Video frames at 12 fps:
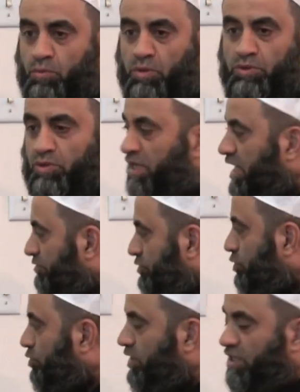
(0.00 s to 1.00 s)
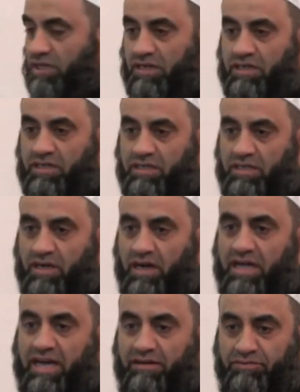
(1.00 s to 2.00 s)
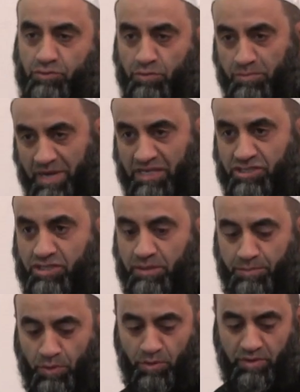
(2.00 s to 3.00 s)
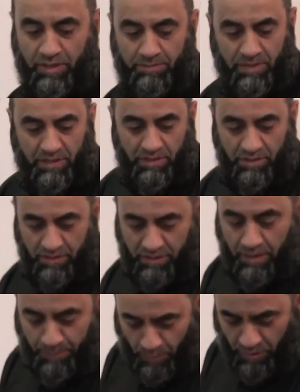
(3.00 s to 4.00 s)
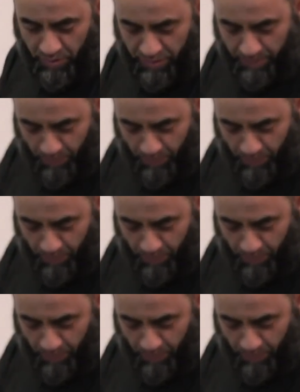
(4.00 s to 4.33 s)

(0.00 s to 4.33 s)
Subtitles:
what do I have to do here? I have to match the pronoun, the